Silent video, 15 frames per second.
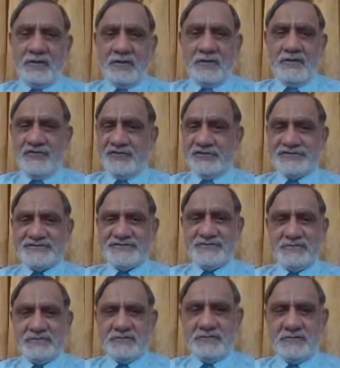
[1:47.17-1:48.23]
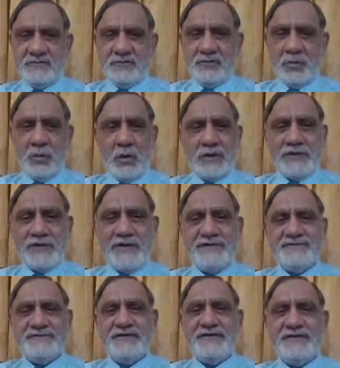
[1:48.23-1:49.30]
First, what
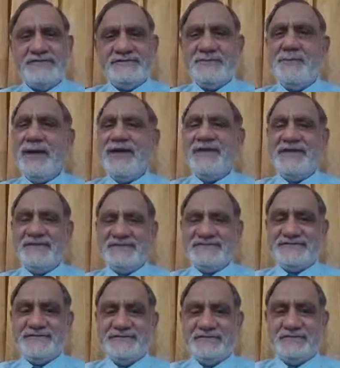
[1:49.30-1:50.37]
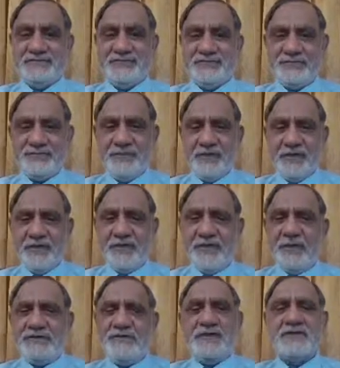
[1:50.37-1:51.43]
is semantics?
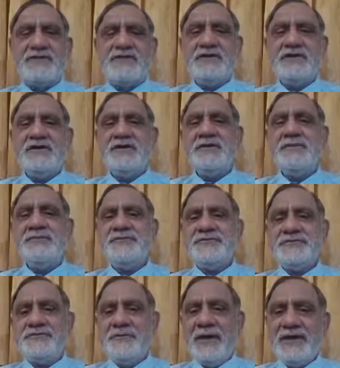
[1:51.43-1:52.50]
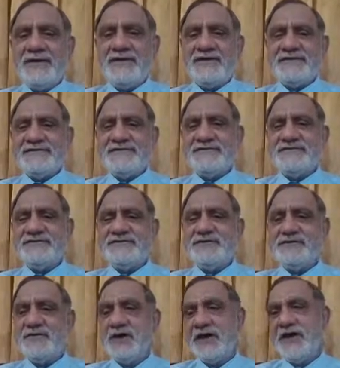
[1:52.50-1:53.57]
The term semantics is
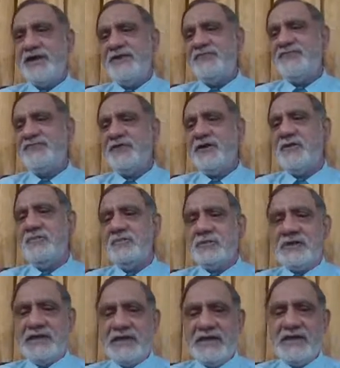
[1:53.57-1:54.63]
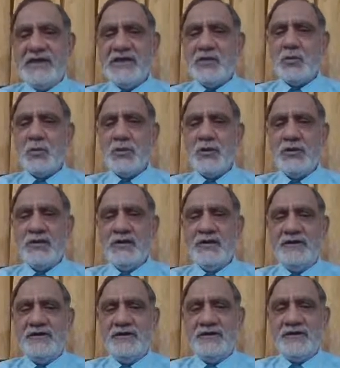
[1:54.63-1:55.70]
derived from Greek
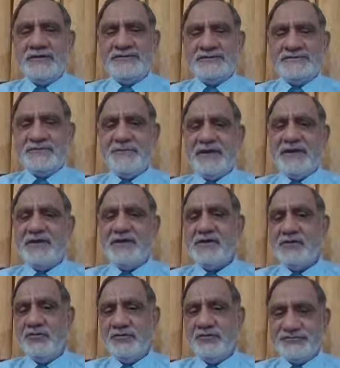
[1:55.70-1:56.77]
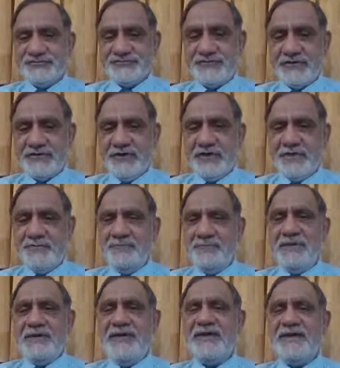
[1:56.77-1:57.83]
word semantikos,
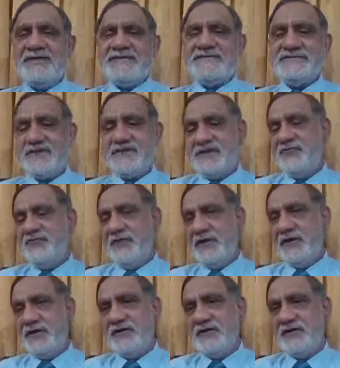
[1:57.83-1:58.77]
meaning significant.